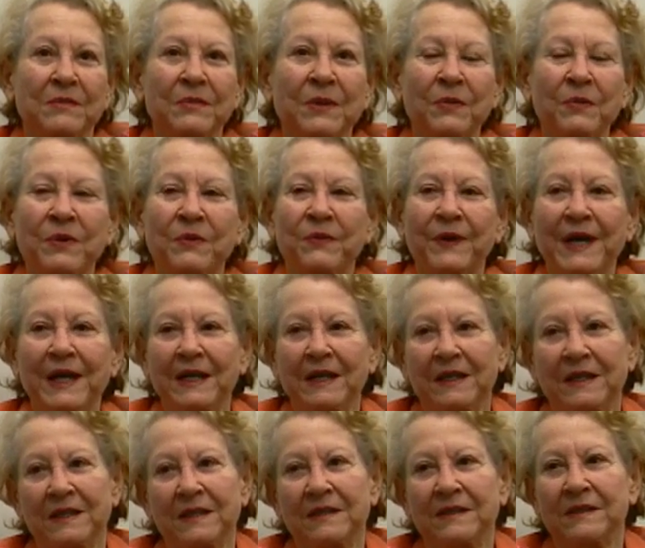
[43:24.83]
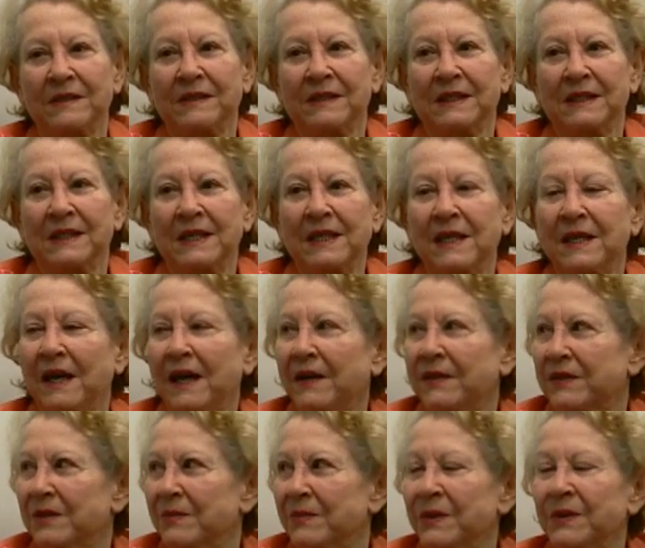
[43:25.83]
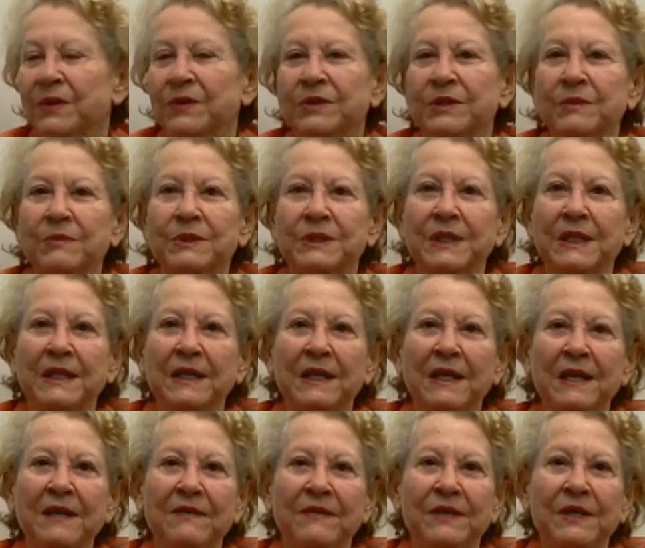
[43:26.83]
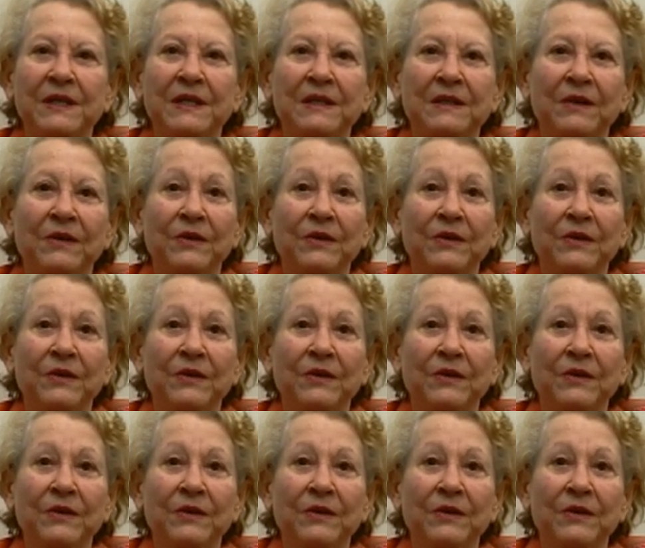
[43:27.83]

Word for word: But we finally, he got them because he was in the Navy and